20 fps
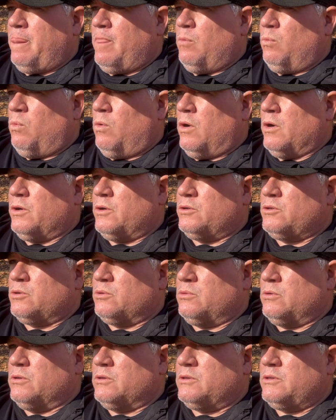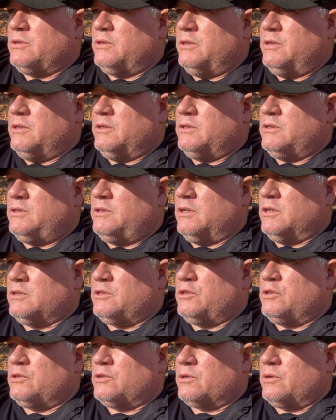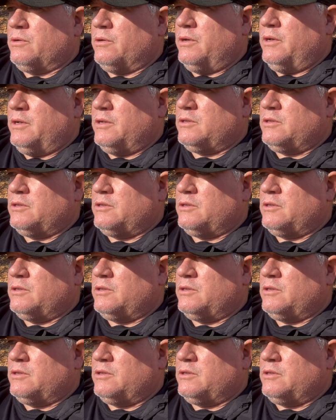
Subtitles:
water source is Justus Creek.